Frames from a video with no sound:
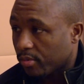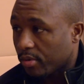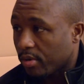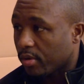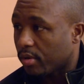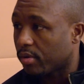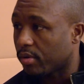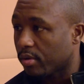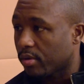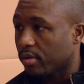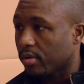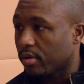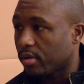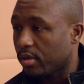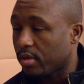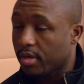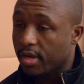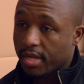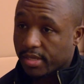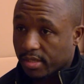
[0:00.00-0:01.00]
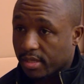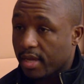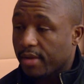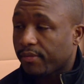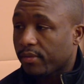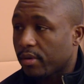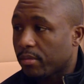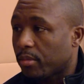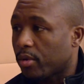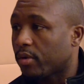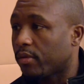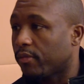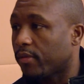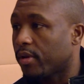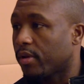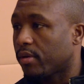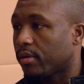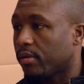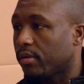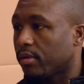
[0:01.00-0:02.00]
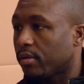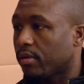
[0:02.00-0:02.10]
wrong. You know, that's definitely motivating